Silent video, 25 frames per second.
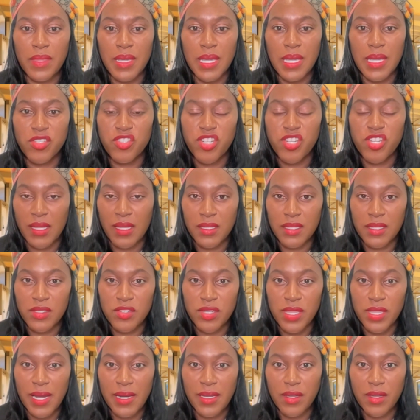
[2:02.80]
the
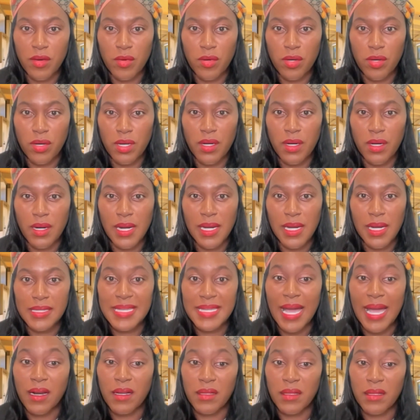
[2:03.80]
challenge that you're
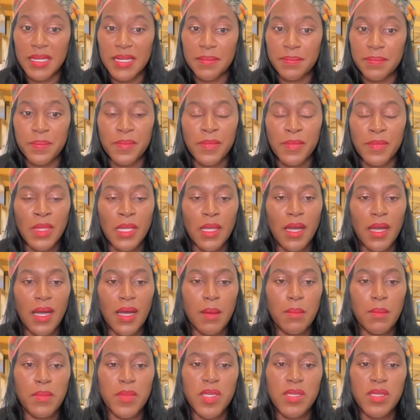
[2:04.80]
tackling.
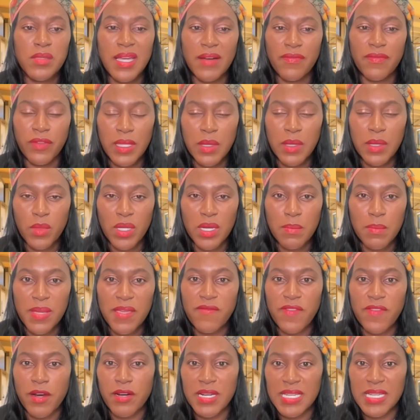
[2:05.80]
You definitely want to
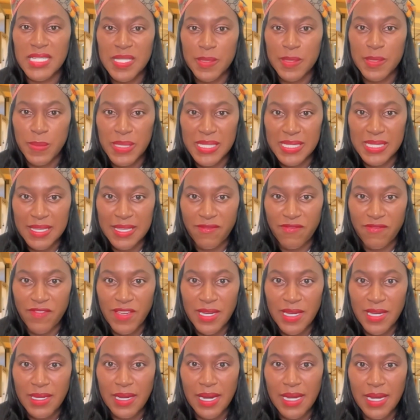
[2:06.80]
be very
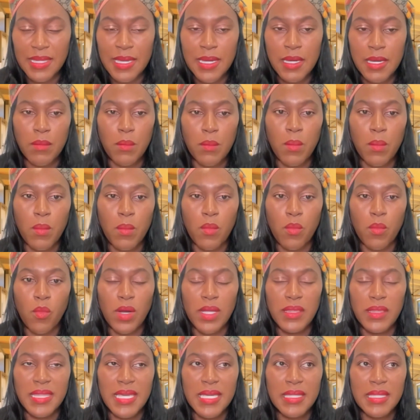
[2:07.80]
specific. I think
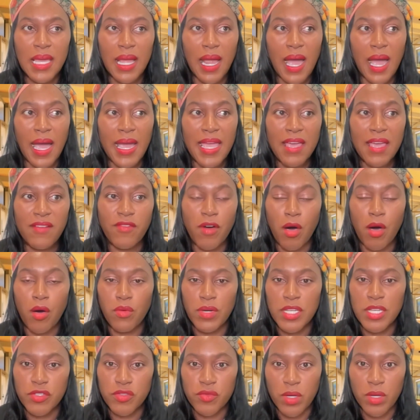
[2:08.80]
one thing that I have
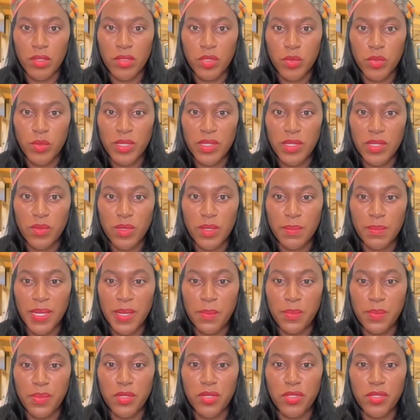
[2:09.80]
always struggled with when
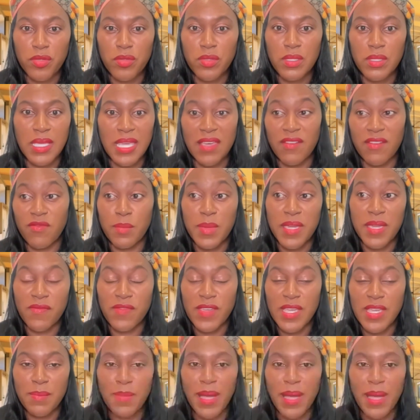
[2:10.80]
people give me
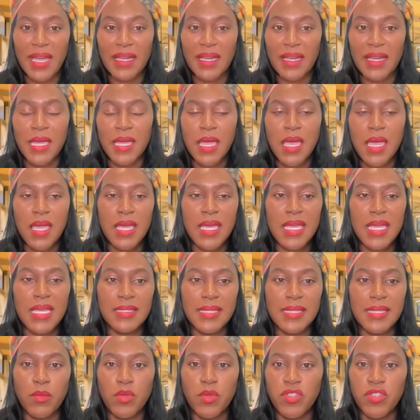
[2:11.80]
feedback is
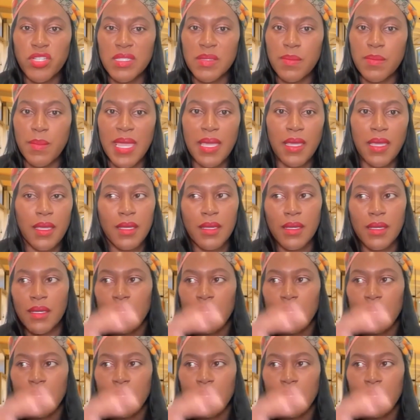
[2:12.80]
they will just make